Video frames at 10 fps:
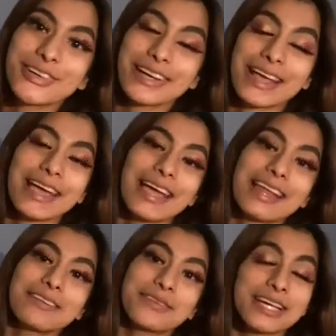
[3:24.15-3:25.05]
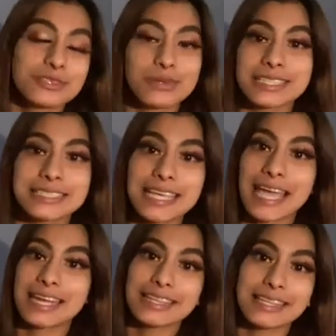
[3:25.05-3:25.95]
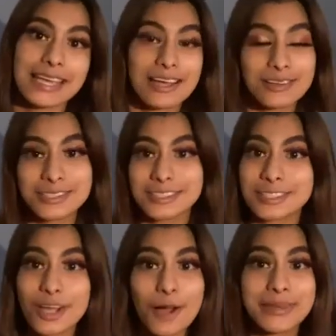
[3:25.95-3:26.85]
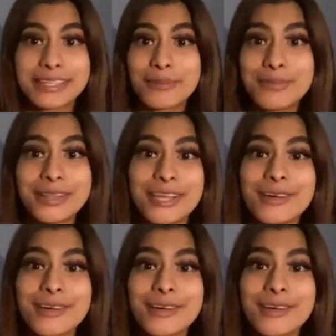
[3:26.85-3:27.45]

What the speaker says: And if you guys want to see anything else, comment down below.